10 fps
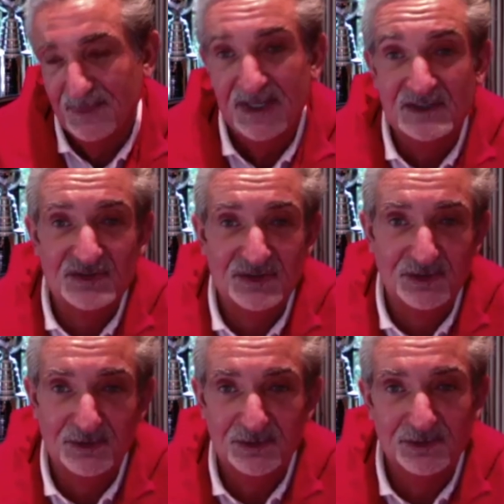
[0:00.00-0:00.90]

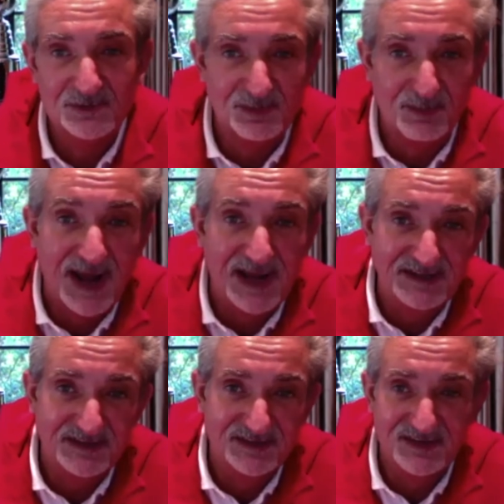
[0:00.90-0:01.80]
issues,
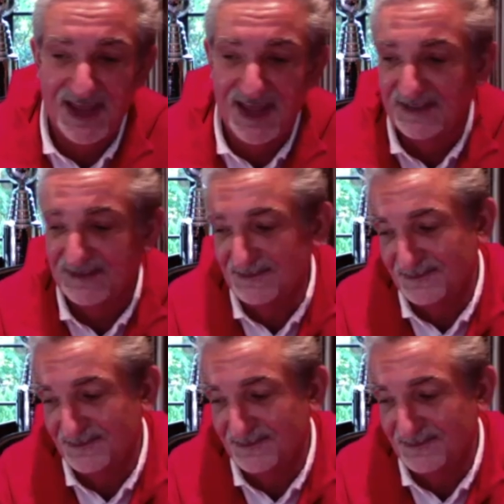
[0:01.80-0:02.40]
mindset,